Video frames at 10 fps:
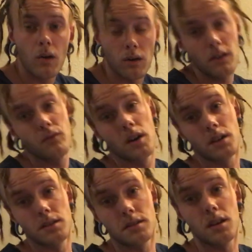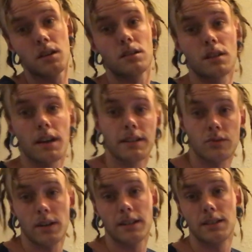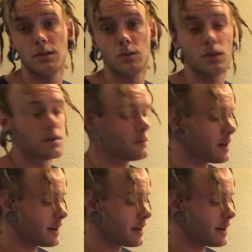Well, that fucking sucks. I just ran into one of